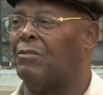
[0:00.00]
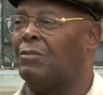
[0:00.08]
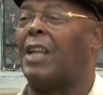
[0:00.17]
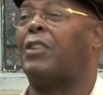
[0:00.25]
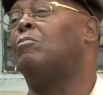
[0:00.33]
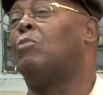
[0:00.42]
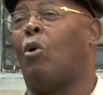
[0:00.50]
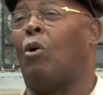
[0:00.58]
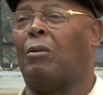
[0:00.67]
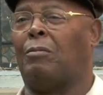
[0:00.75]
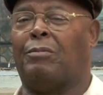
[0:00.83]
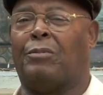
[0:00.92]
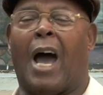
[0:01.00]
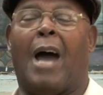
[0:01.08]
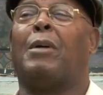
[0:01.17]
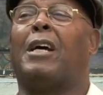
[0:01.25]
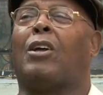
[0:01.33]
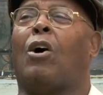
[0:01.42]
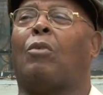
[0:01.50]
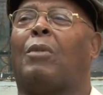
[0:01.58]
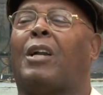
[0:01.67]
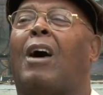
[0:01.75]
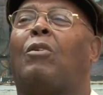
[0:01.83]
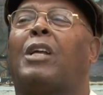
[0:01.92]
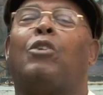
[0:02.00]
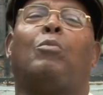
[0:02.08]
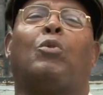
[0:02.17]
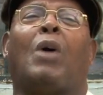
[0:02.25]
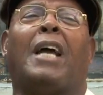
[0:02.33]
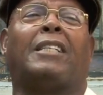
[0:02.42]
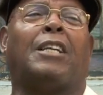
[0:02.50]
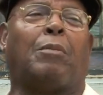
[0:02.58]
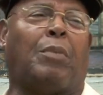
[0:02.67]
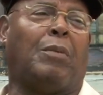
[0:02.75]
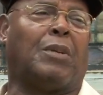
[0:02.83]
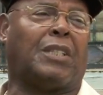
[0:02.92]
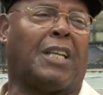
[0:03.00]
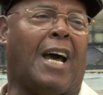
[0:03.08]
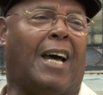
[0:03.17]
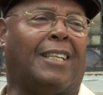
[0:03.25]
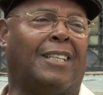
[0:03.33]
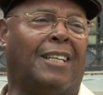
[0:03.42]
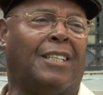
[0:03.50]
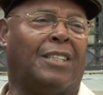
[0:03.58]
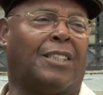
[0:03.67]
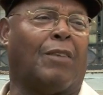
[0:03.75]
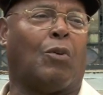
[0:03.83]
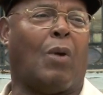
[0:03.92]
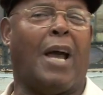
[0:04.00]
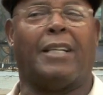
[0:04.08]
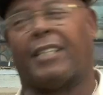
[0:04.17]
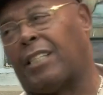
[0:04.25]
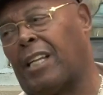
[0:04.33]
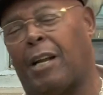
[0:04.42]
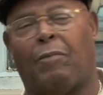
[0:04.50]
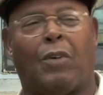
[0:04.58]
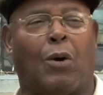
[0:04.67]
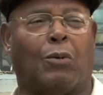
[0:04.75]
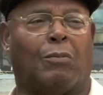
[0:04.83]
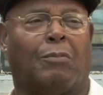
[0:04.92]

Nothing more. I'm not talking about our own human rights, let the people decide. Civil rights, let's let them vote.